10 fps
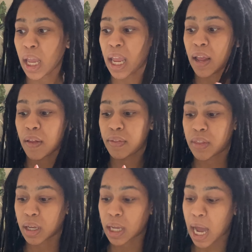And
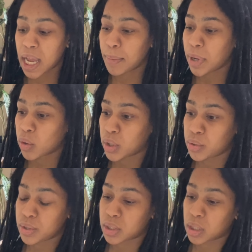the Chaya
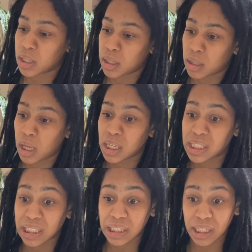Melrose
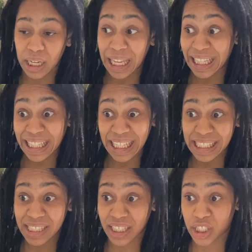the Elite